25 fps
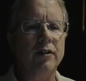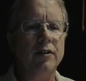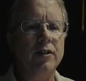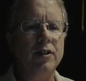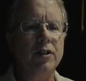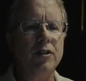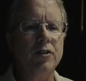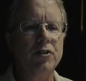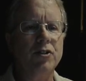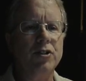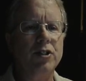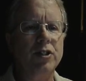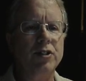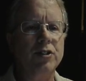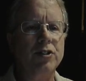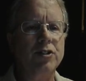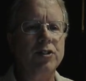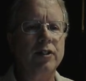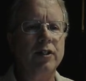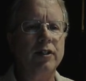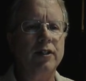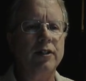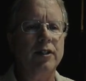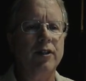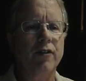
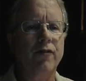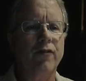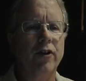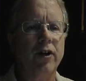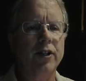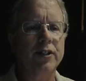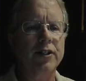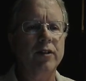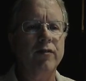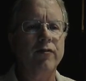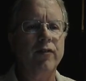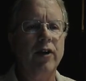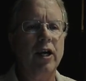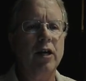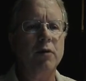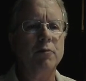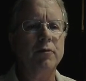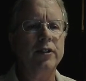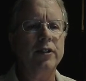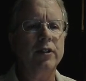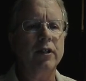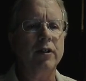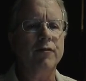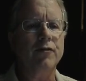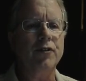uses a default
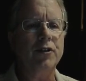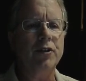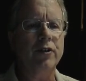environment of